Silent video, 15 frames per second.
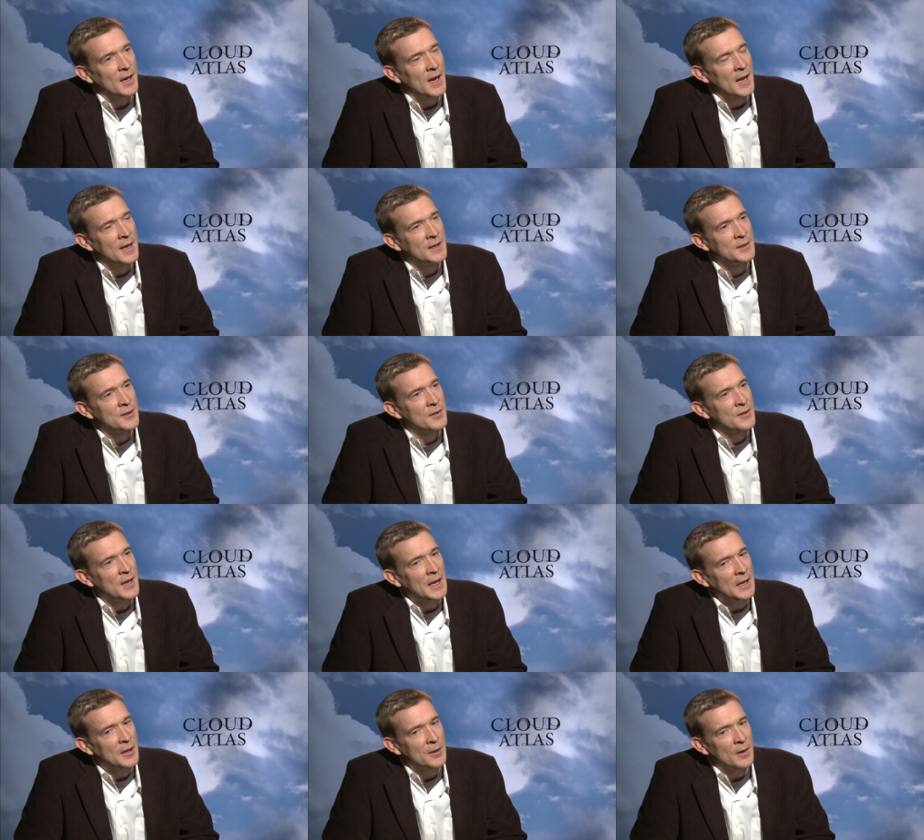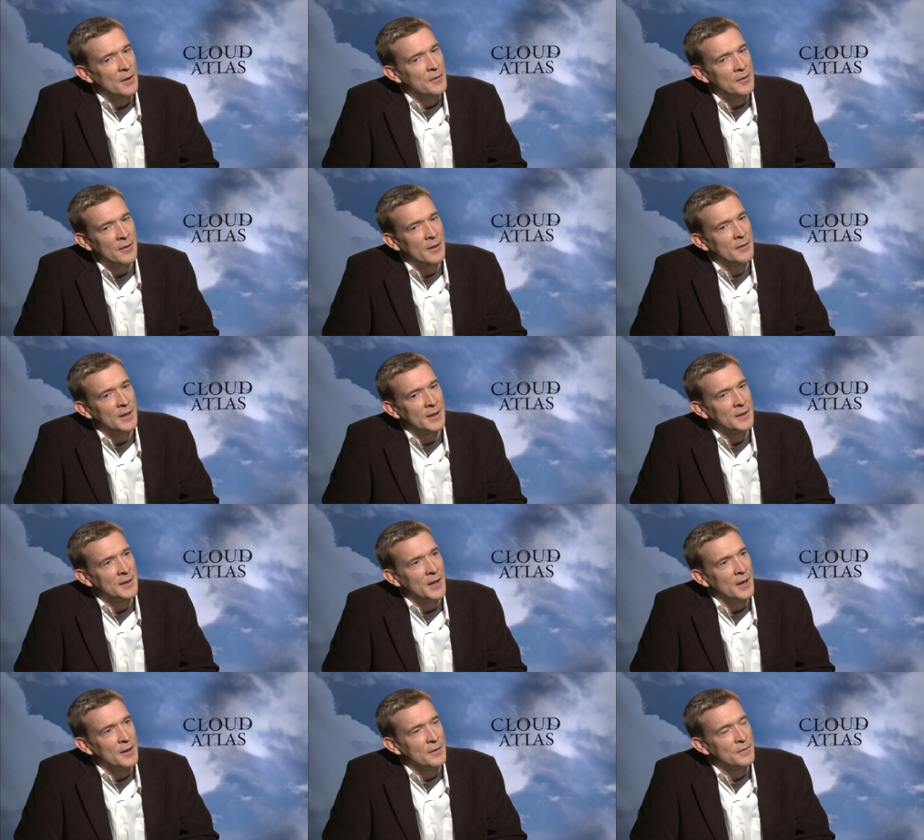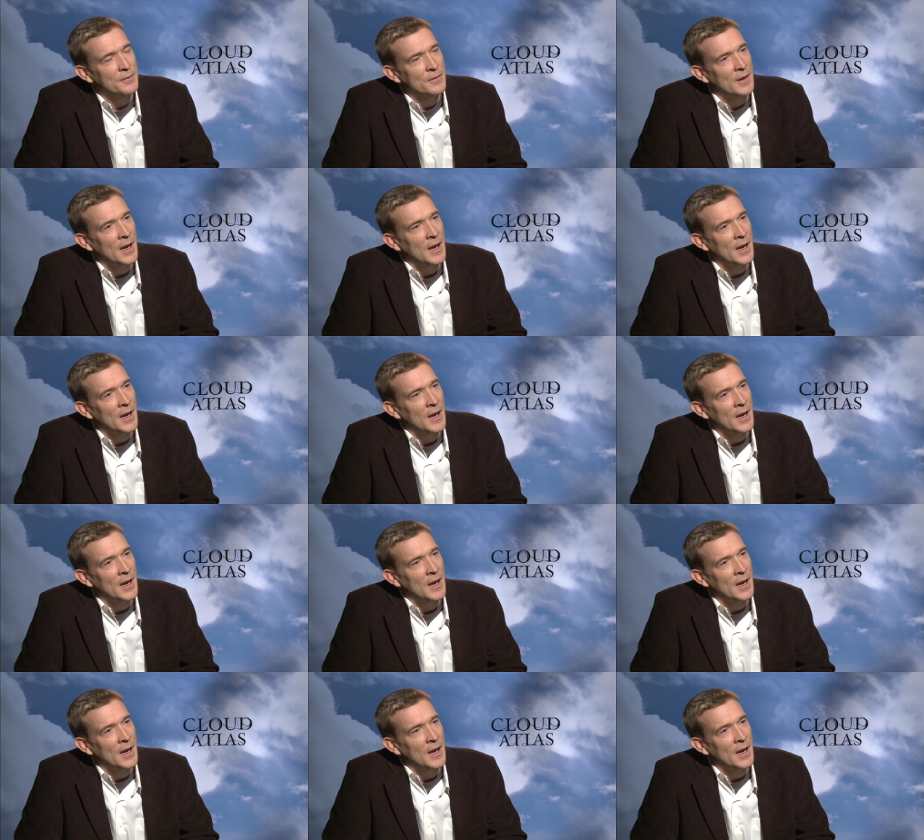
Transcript: and you think you have your own little life,